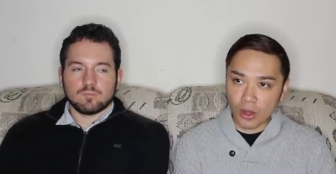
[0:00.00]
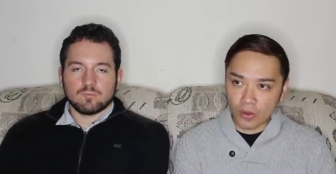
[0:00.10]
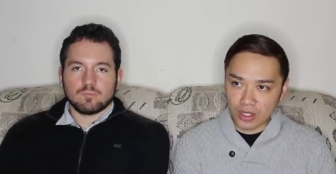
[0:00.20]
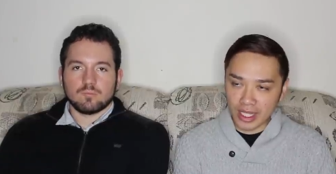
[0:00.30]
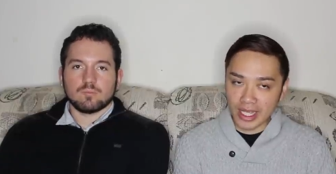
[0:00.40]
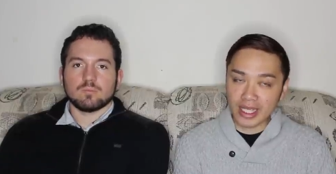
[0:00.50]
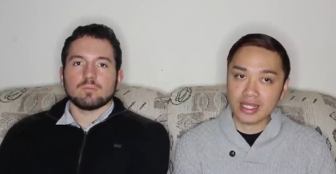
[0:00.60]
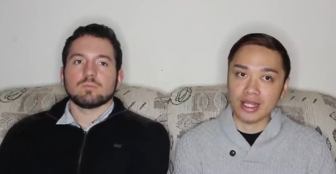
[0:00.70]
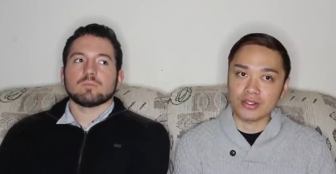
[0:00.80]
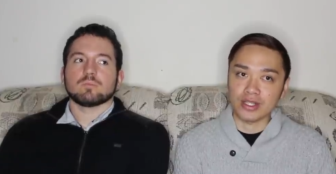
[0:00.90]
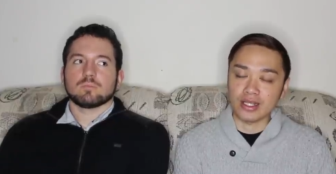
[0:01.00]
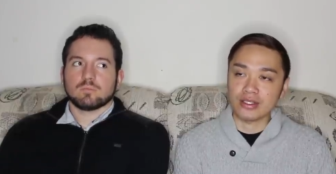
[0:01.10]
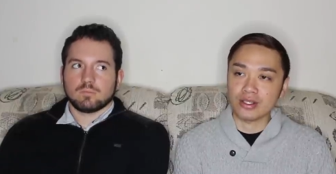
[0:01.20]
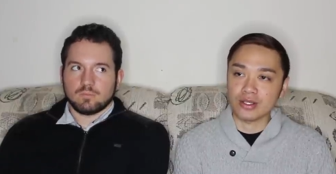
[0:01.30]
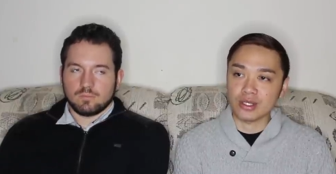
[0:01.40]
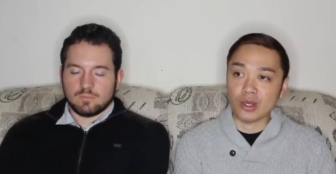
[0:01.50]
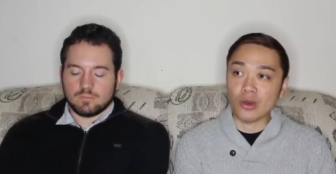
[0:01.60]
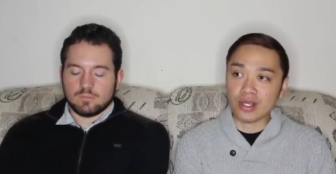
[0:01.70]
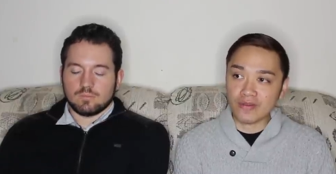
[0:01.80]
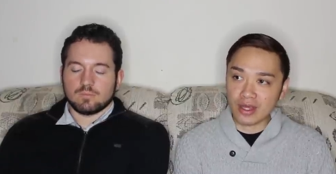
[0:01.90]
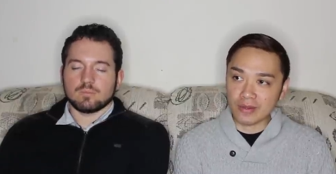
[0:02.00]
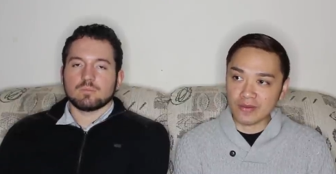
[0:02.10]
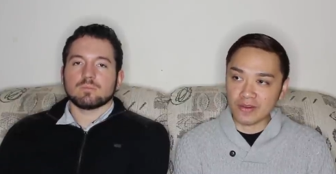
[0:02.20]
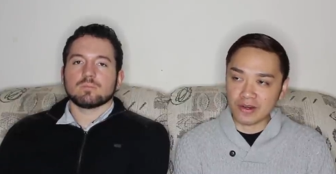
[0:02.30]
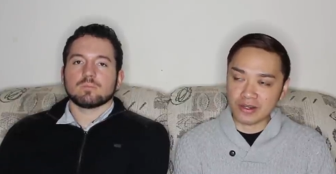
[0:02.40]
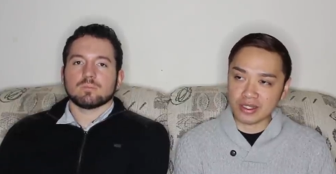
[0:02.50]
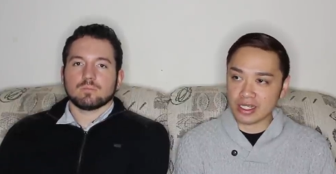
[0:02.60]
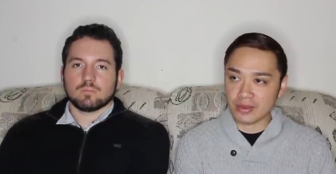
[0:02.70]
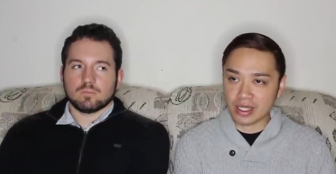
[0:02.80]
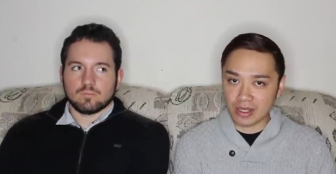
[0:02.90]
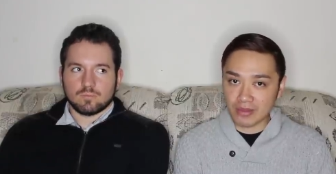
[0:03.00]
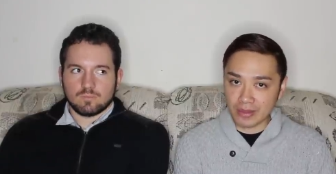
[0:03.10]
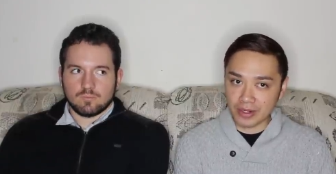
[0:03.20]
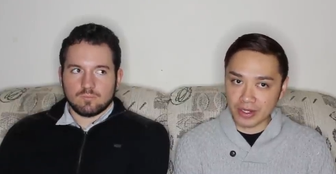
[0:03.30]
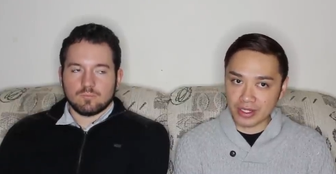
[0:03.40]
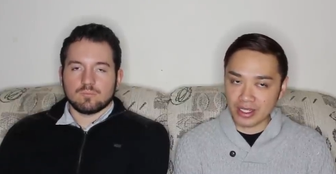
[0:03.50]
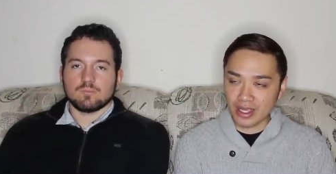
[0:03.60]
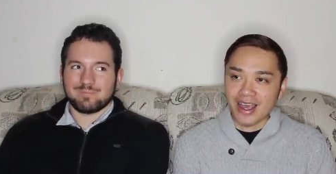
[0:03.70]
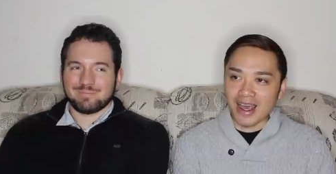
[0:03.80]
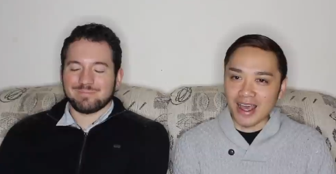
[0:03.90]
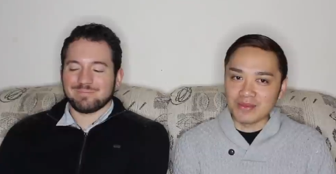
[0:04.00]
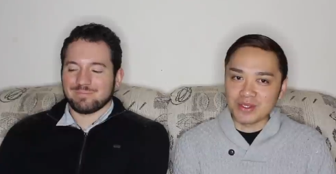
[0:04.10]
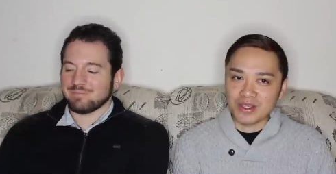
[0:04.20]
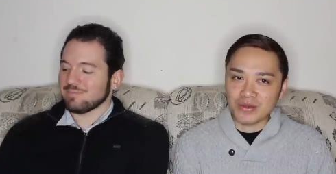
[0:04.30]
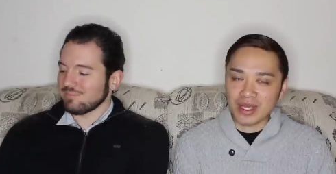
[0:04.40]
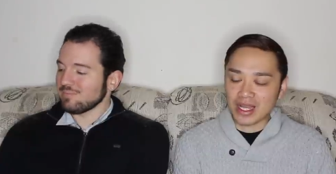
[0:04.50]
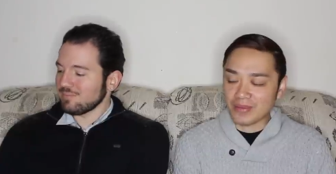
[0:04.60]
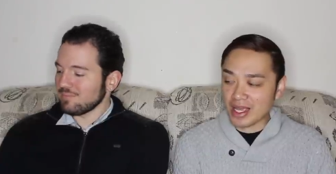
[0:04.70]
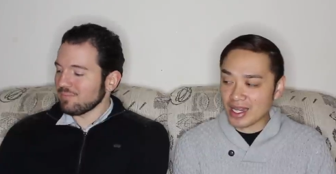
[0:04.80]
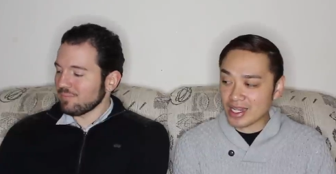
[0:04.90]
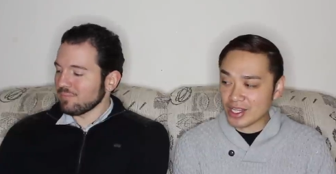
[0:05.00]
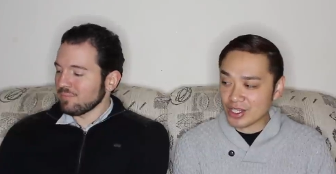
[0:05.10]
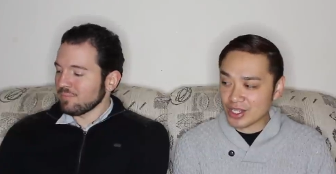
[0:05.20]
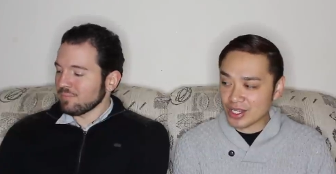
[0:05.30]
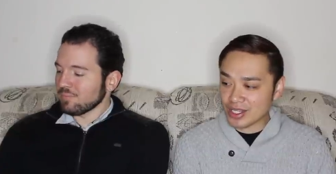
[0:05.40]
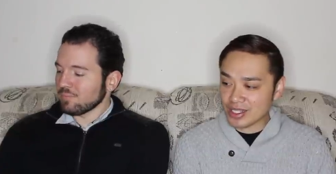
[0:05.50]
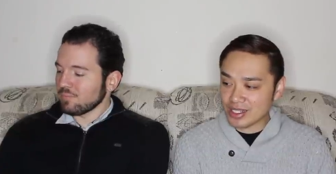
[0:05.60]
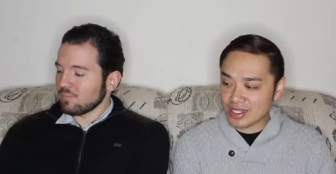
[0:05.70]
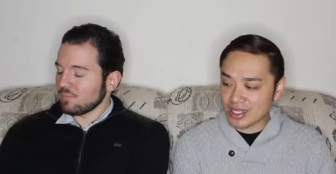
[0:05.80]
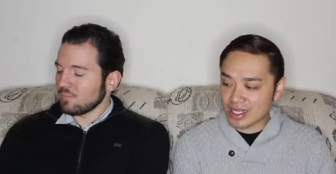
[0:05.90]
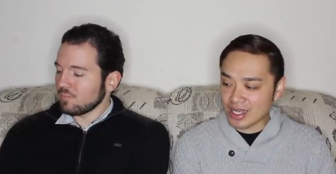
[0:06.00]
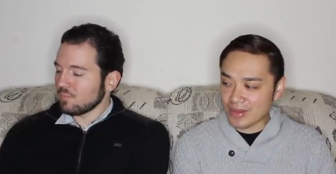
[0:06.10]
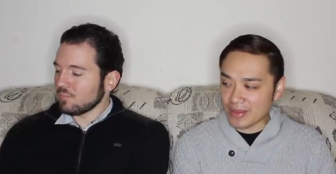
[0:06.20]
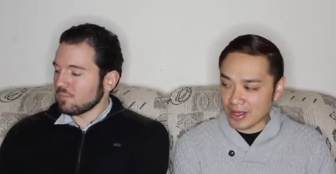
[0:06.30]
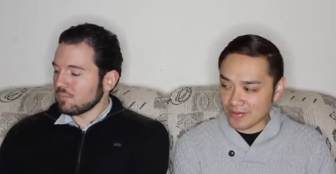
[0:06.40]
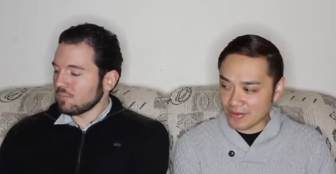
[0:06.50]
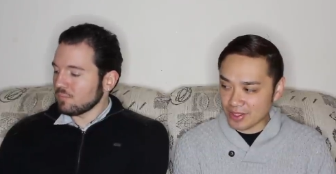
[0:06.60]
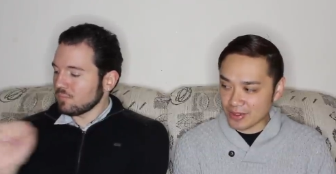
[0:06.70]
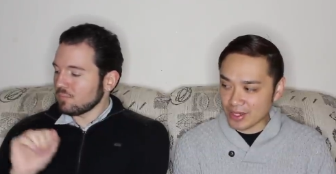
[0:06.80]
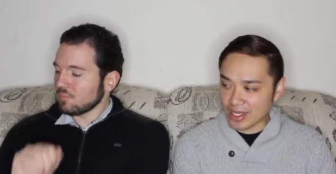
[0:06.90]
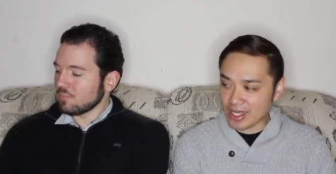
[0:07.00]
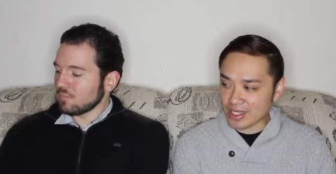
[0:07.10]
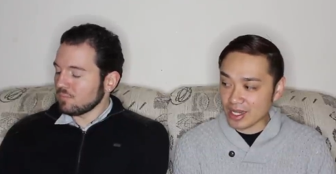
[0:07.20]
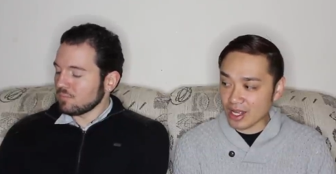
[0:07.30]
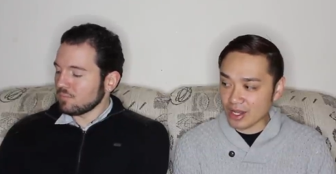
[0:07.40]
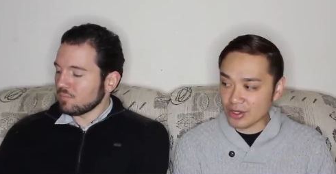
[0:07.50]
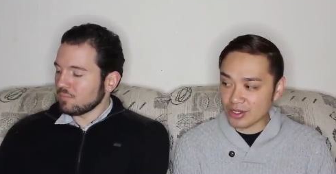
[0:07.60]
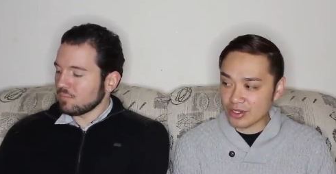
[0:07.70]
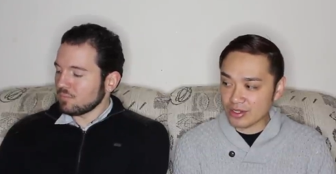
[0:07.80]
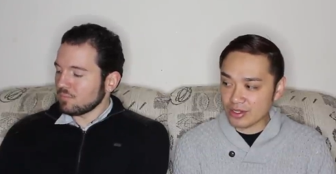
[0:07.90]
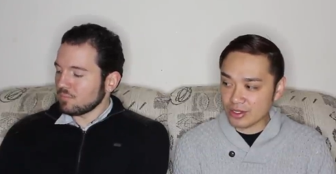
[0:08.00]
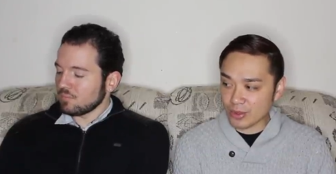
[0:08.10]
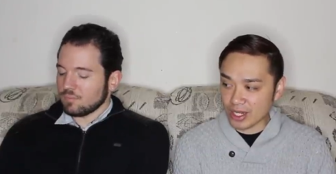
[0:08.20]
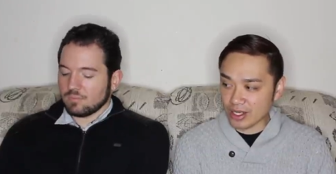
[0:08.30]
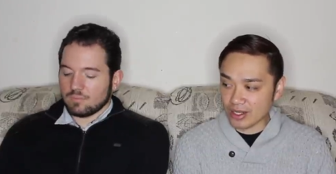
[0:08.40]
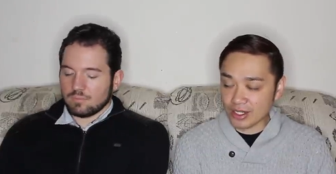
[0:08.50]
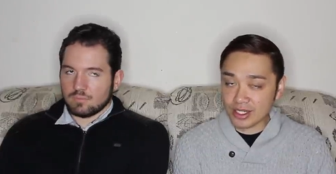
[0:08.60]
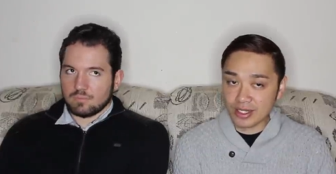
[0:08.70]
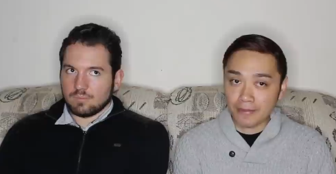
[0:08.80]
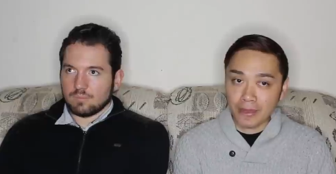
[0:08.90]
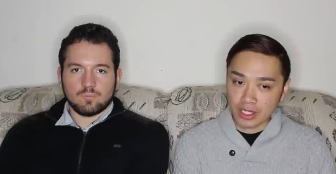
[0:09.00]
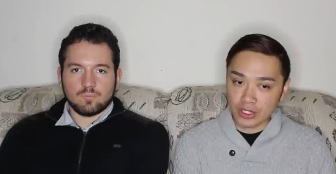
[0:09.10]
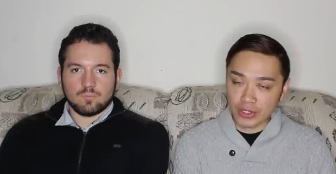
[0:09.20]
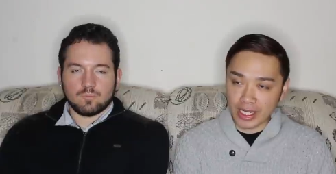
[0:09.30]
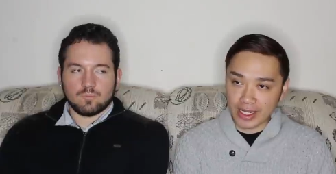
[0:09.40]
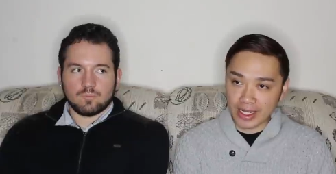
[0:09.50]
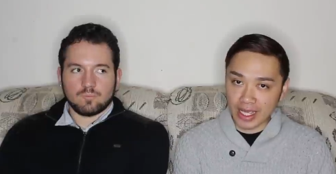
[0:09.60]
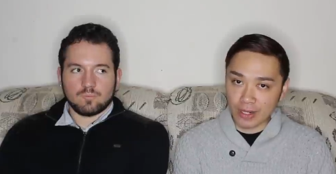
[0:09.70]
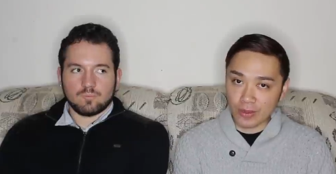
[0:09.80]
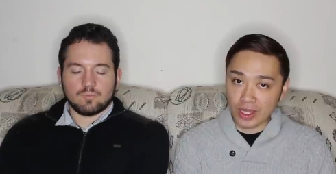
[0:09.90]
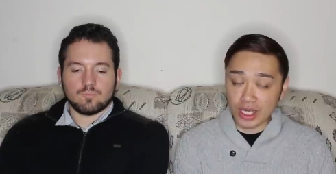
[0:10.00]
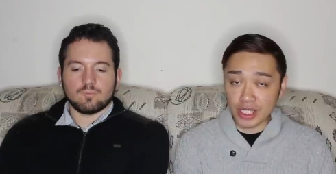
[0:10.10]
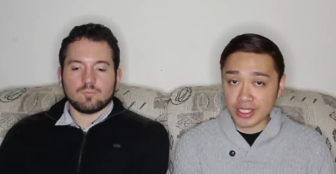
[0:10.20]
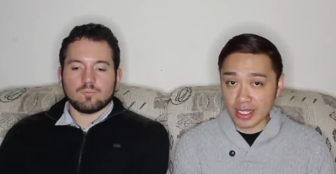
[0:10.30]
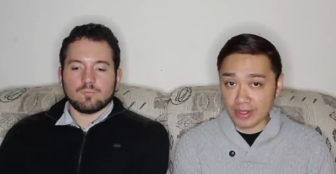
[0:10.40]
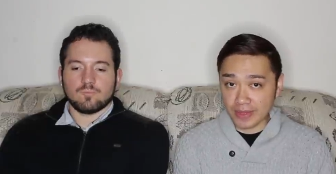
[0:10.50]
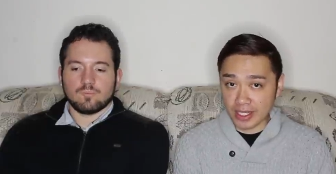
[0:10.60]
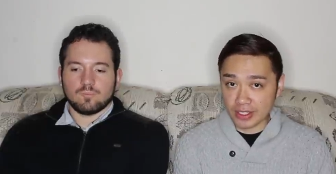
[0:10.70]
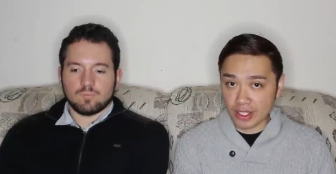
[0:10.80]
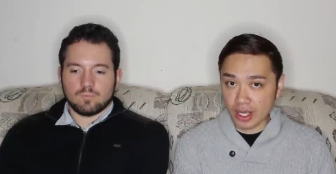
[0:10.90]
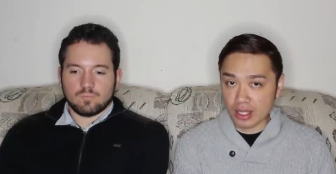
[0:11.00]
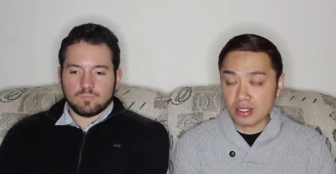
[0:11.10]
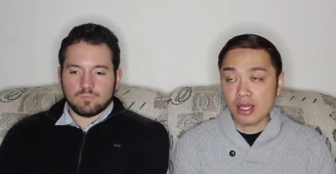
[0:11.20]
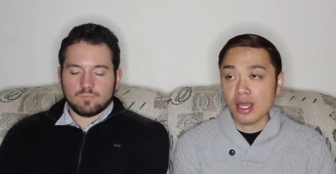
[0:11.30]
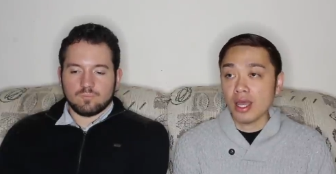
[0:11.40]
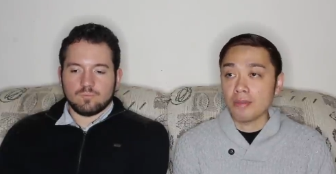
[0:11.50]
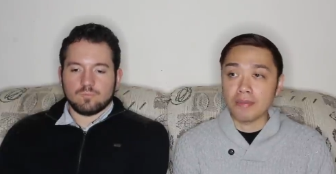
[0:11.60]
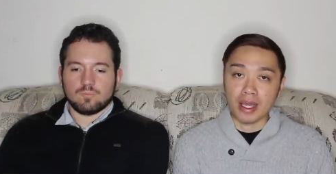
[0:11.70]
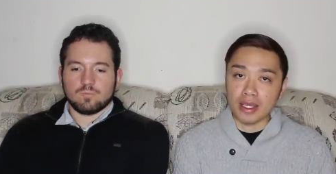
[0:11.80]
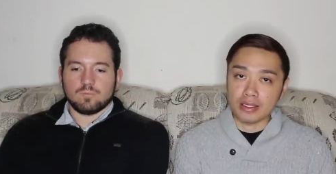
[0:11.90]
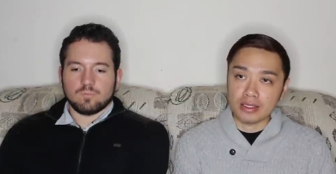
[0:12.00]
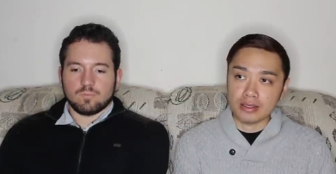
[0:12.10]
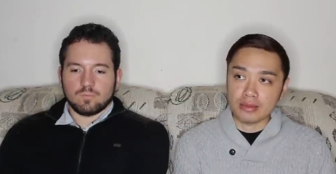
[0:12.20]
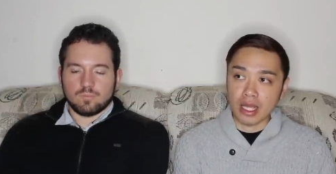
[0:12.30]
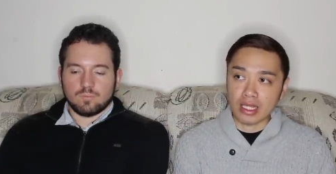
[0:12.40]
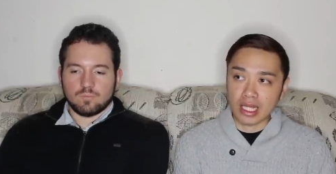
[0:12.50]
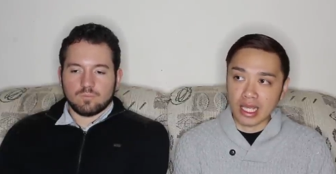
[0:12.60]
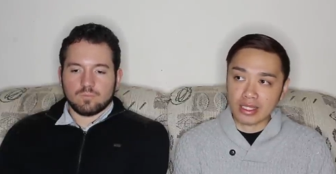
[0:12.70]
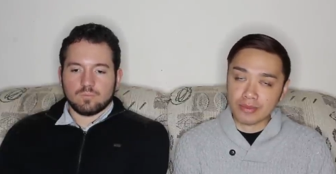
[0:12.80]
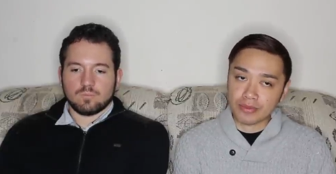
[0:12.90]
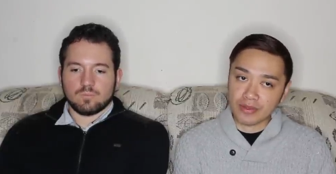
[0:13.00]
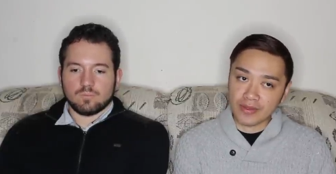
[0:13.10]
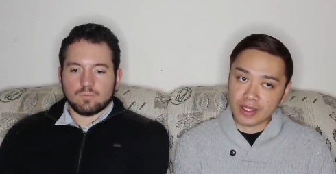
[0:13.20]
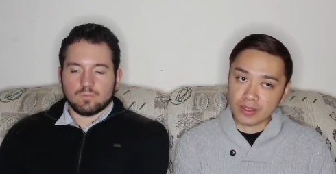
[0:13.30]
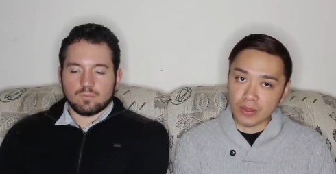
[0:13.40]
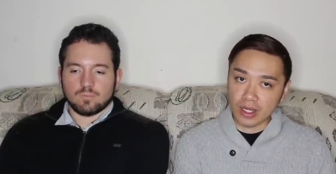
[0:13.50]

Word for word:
Speaker 1: only luncheon. So it's only available for the W Club members. Um, so we had to pay an additional amount for this one. I think it's about $120. Greeted again with another centerpiece doll. But unlike the previous